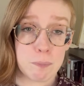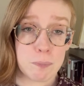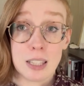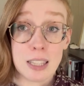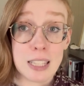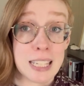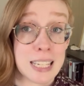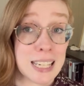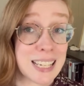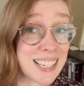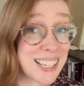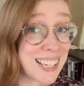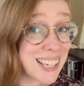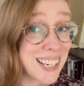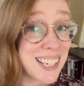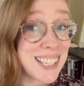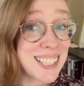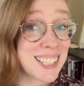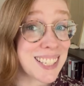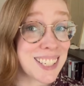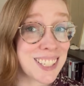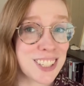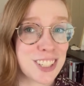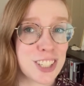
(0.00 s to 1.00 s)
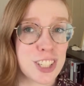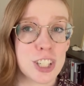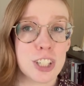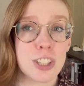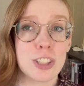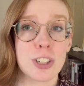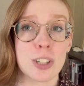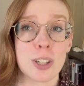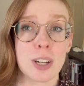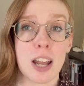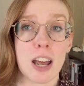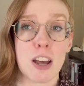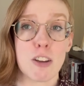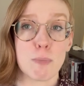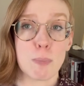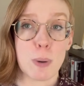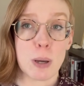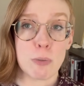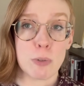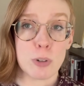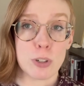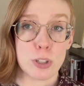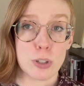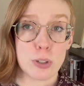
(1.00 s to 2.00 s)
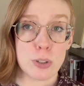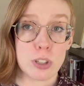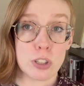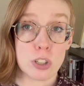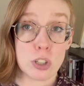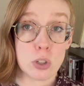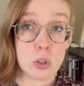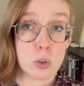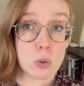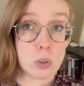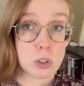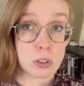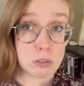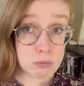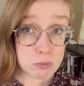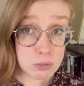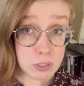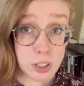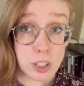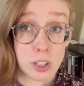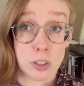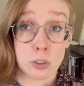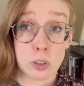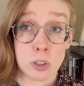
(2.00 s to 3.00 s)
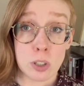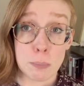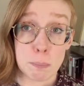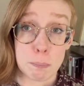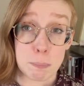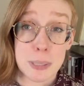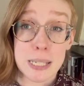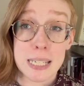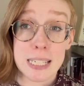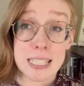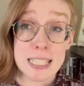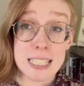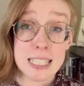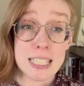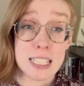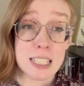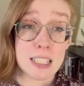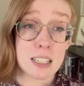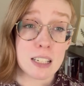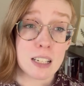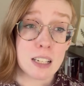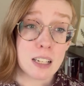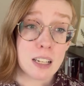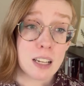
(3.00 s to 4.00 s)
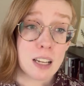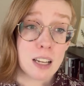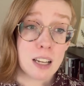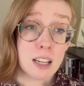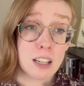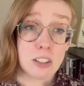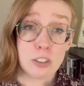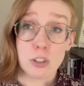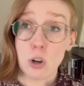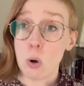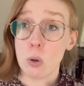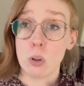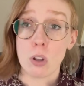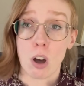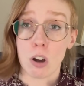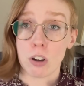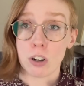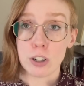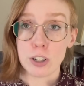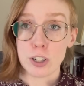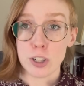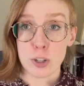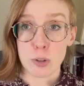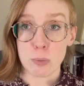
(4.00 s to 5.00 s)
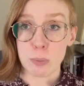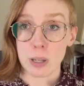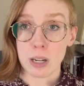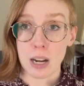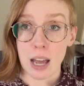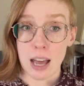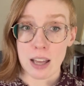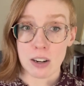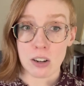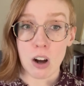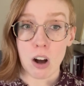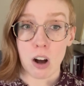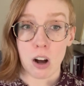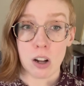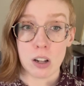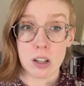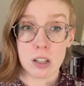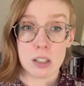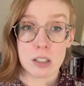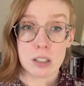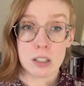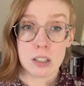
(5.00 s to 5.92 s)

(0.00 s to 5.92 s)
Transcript: The innocent children have been reduced to literal beasts, no longer human at all,